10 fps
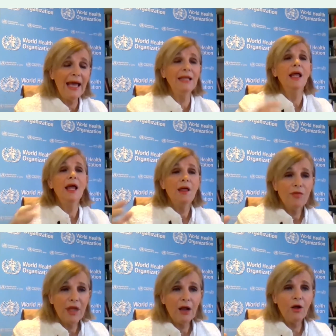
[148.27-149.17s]
and
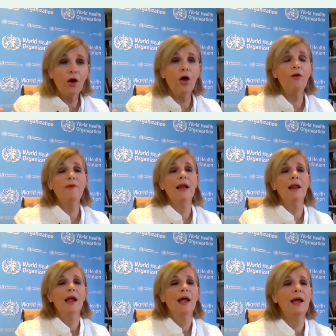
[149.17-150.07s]
the
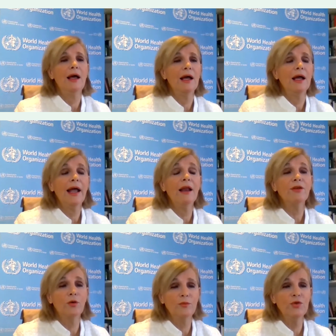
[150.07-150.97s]
global health
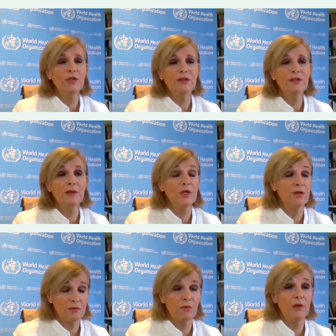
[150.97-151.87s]
community,
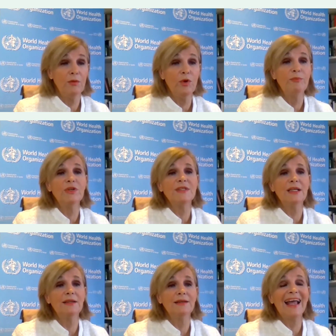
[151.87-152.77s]
because we
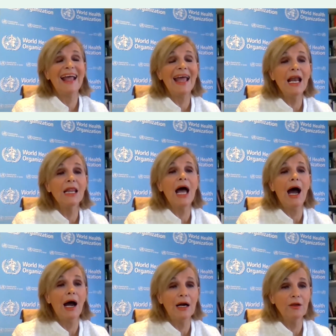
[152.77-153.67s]
presented the health
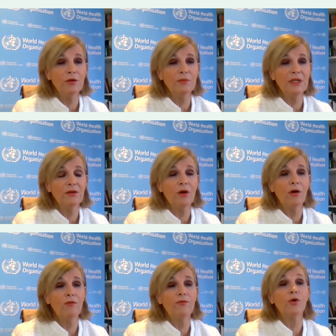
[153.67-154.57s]
argument
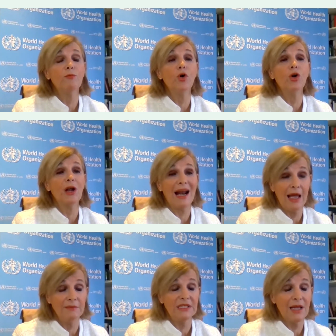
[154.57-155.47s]
for more
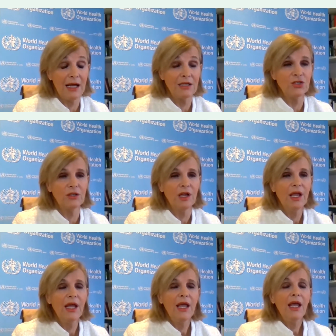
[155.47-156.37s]
climate action,
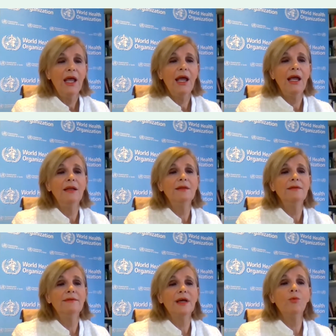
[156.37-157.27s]

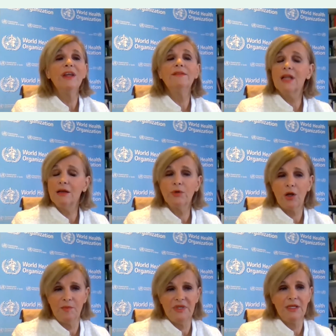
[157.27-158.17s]
and with 10
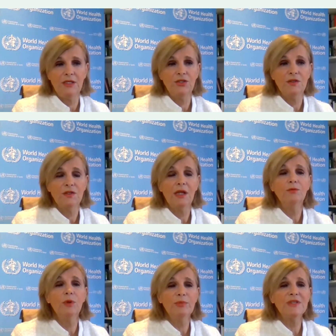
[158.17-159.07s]
recommendations. And
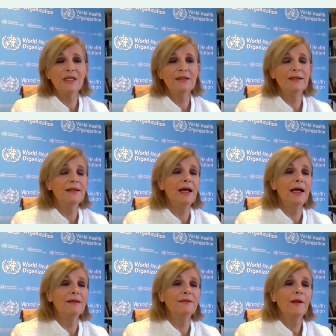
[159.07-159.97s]
we presented
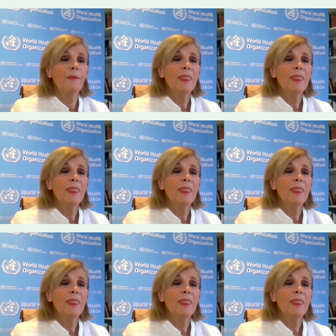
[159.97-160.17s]
that